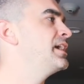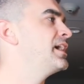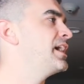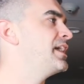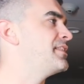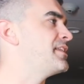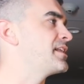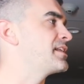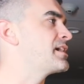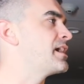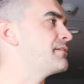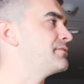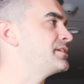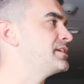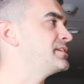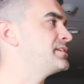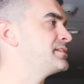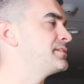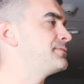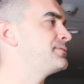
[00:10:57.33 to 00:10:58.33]
and then covered
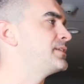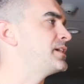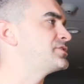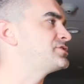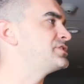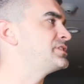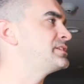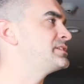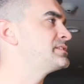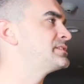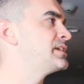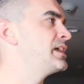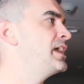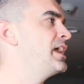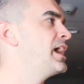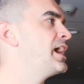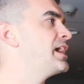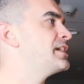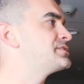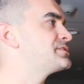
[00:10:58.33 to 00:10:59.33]
into the flushes.
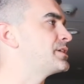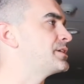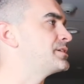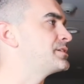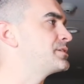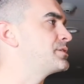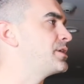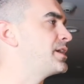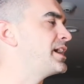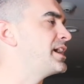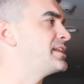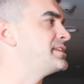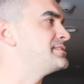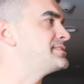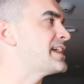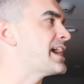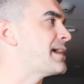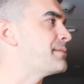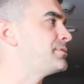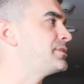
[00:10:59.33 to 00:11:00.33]
I started to go ahead and
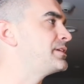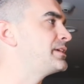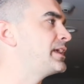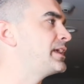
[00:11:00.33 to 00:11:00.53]
dabble